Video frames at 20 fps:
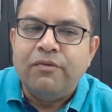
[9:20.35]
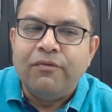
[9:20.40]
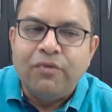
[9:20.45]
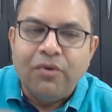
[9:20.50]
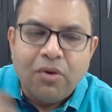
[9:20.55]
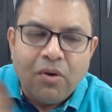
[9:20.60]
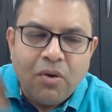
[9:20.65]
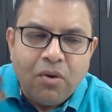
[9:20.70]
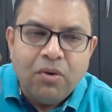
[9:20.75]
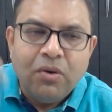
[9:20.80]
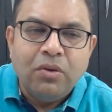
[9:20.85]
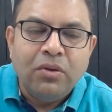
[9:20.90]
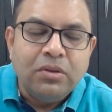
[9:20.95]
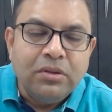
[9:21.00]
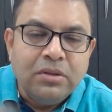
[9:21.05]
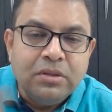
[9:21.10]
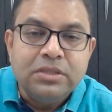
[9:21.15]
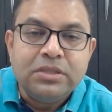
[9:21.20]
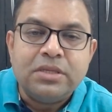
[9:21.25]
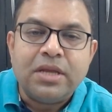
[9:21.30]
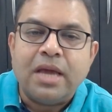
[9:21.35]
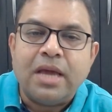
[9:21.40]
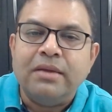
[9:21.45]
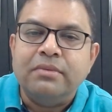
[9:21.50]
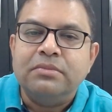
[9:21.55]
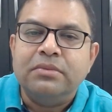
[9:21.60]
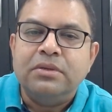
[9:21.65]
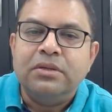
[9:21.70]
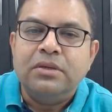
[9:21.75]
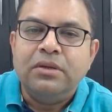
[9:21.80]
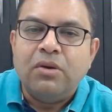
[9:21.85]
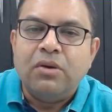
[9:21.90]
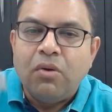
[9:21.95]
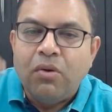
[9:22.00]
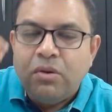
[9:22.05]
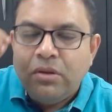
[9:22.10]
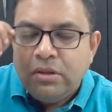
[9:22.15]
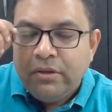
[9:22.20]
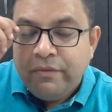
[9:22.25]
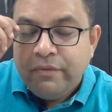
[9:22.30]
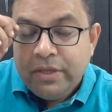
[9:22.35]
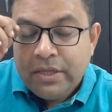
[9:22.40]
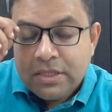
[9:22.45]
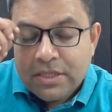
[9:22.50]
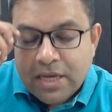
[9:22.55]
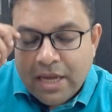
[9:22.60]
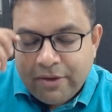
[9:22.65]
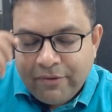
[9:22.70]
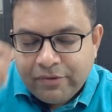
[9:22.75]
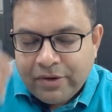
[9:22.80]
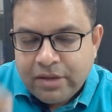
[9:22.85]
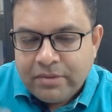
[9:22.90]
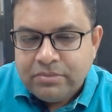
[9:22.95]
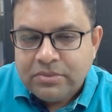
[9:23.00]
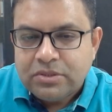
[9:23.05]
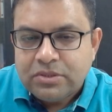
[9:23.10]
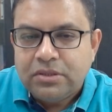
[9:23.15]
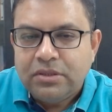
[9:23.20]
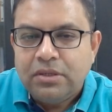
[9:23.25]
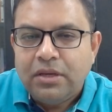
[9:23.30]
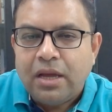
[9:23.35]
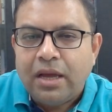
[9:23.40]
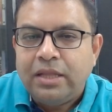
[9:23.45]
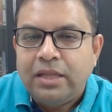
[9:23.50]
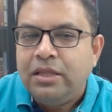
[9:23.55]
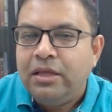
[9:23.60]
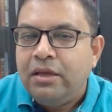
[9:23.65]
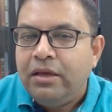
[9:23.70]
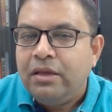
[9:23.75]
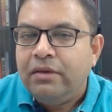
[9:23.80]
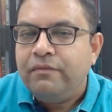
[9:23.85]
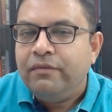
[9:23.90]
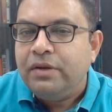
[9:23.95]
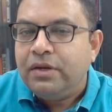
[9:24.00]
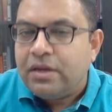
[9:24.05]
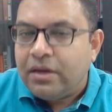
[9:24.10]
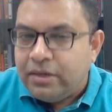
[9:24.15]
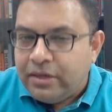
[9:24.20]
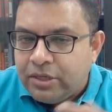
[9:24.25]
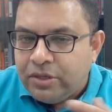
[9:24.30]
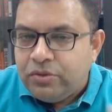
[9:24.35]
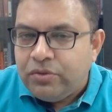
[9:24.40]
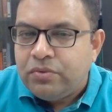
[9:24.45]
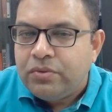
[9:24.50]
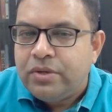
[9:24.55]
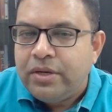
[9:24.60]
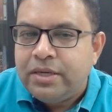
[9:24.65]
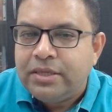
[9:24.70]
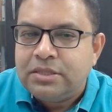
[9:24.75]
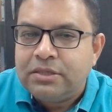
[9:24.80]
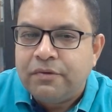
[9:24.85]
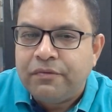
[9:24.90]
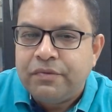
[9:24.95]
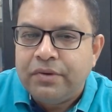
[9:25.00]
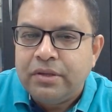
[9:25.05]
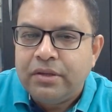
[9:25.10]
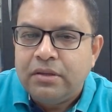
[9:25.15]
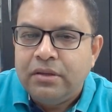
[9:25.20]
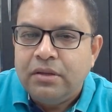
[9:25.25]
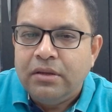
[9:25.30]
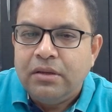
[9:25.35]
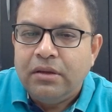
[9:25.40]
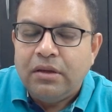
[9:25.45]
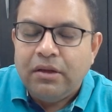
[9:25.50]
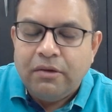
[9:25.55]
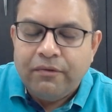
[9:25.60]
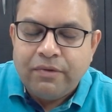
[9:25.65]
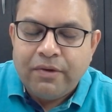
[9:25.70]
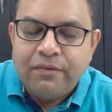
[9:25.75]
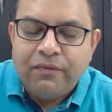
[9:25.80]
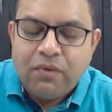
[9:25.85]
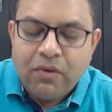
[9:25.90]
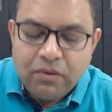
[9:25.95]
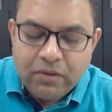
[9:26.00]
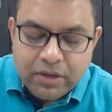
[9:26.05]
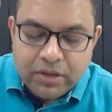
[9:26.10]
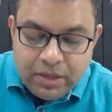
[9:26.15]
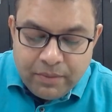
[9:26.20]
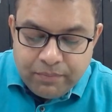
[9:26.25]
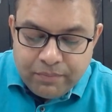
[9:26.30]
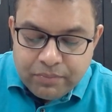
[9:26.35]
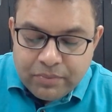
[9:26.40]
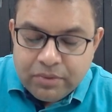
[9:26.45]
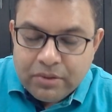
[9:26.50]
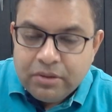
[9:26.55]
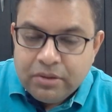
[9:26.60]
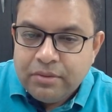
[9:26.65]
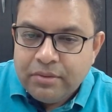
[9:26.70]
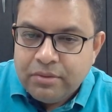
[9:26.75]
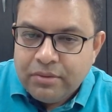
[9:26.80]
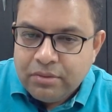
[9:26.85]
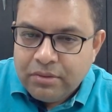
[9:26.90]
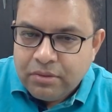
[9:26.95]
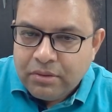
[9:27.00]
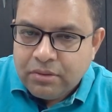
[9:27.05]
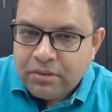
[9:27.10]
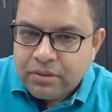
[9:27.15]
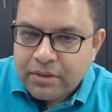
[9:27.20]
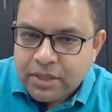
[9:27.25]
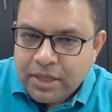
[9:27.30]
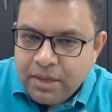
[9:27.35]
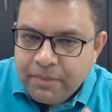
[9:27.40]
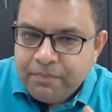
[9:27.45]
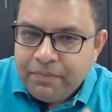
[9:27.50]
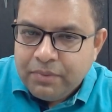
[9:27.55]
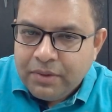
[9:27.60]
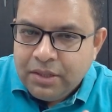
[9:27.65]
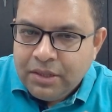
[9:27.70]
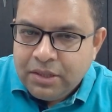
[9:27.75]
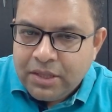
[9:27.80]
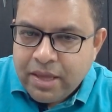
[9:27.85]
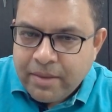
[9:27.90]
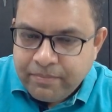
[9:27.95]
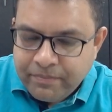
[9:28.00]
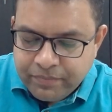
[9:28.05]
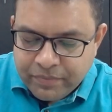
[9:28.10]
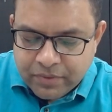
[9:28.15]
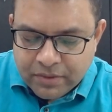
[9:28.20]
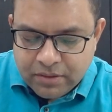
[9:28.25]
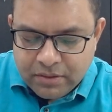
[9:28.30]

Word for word: for all this time all the various lifetimes and they will continue to create suffering if i for, keep keep in them